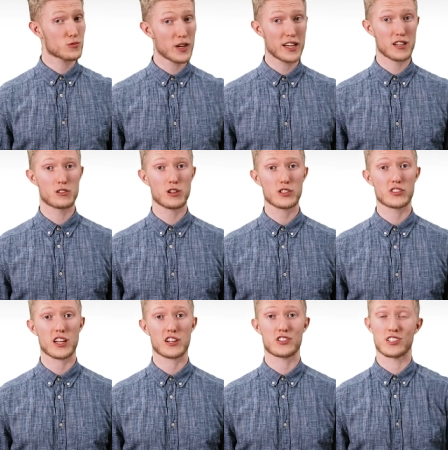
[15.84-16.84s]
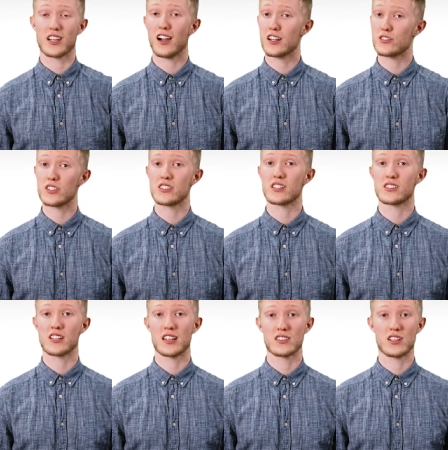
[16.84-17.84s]
radar cross section characterizes the
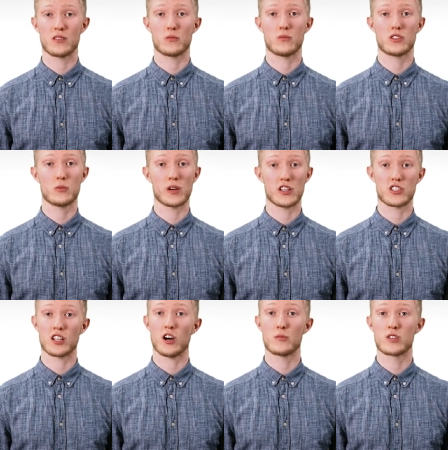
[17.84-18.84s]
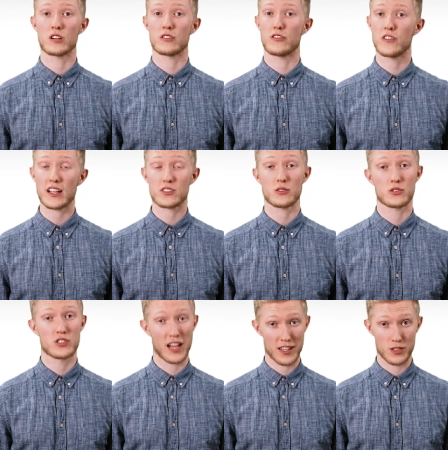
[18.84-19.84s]
extent to which an object reflects or
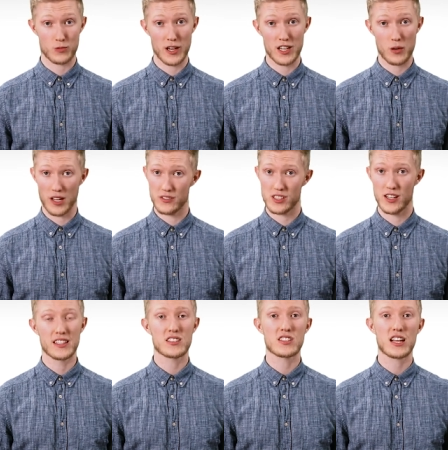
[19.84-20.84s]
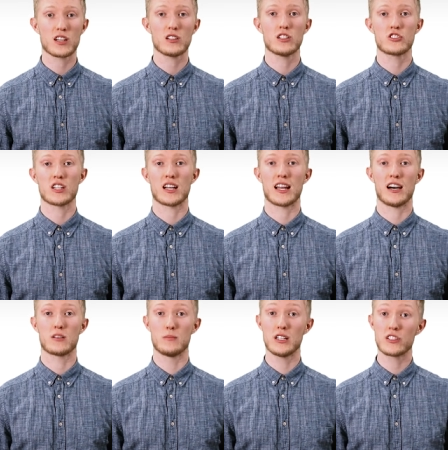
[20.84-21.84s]
scatters radio waves. This technology
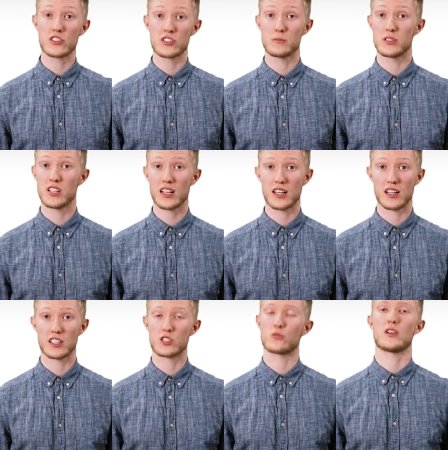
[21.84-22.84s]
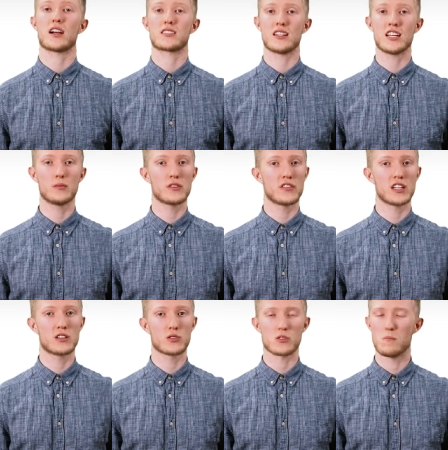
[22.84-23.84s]
allowed militaries in particular to react to incoming
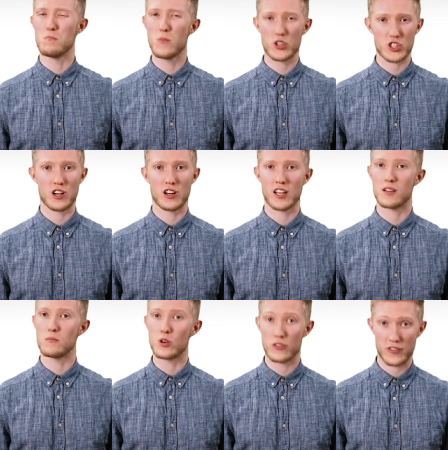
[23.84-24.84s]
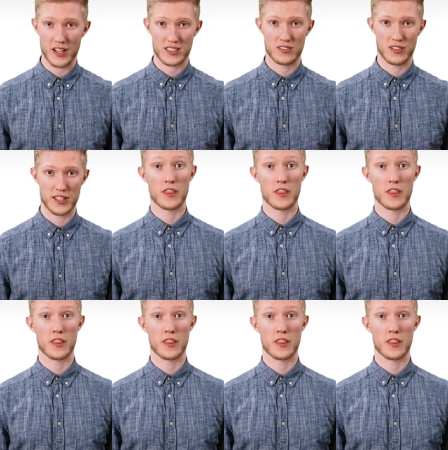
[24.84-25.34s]
vehicles much earlier and more effectively.